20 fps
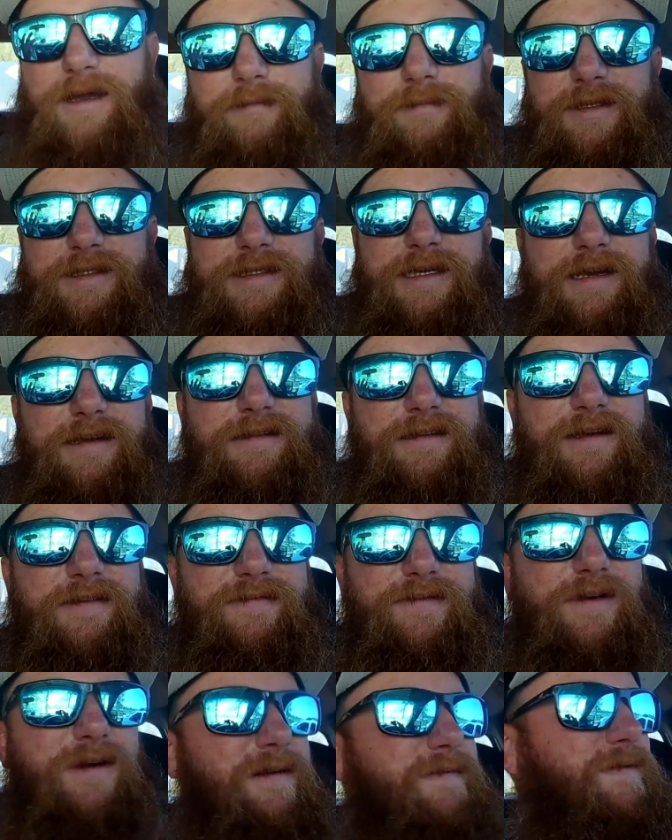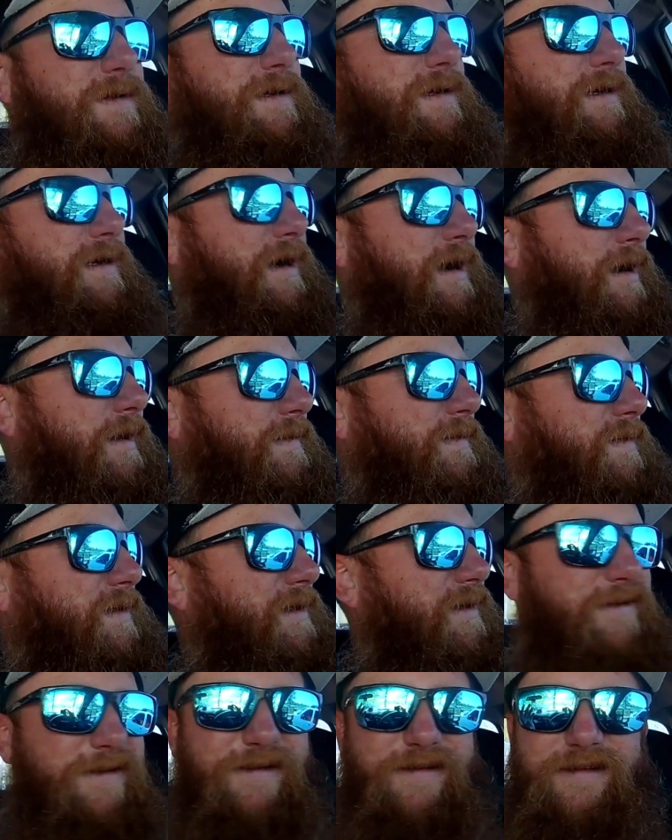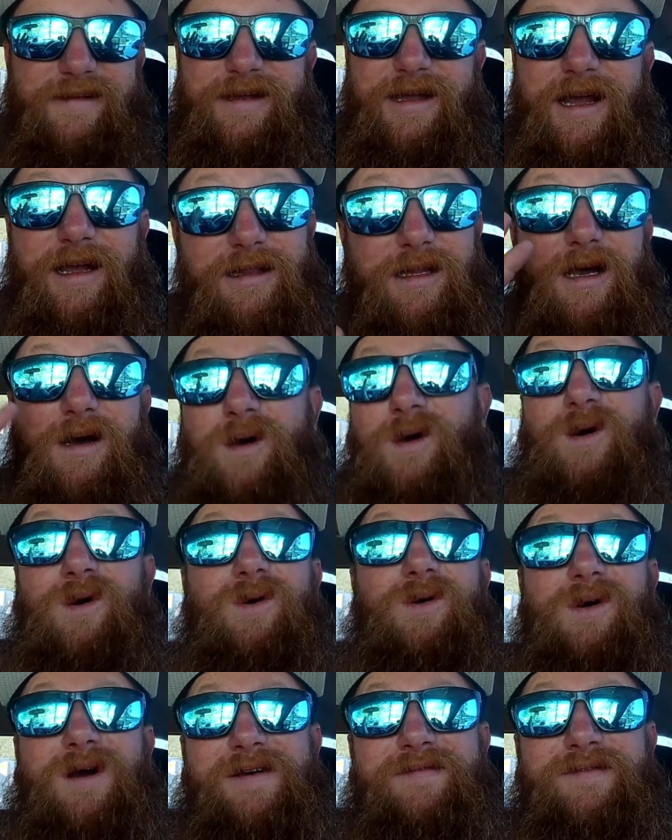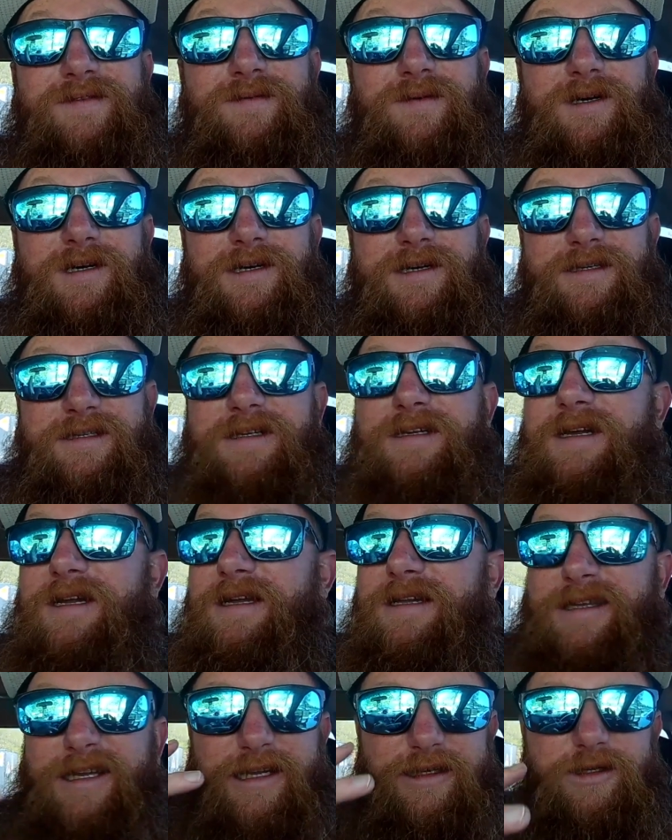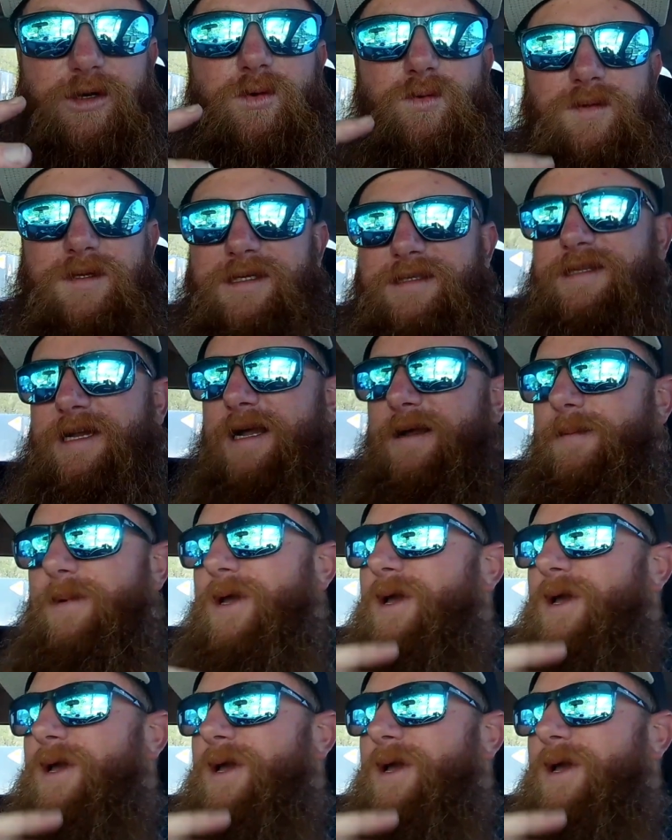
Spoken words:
I've been saying that forever. Hello everyone. Get two this time.